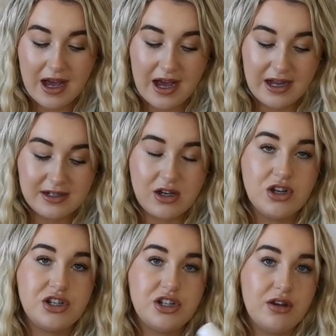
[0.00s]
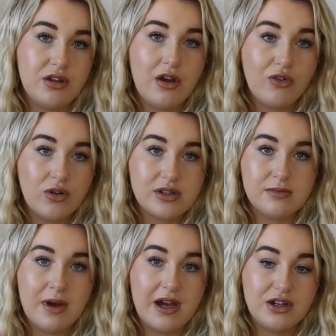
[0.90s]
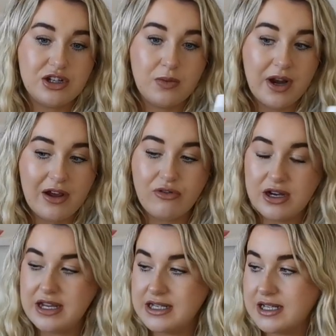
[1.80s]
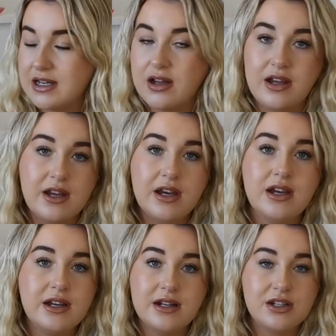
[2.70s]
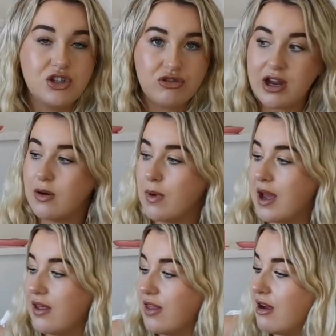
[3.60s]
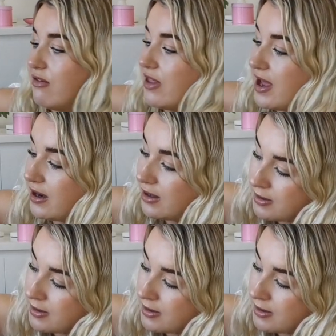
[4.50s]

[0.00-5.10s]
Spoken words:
and I just know that I've got some hand gel whenever I need it, like straight away there and then.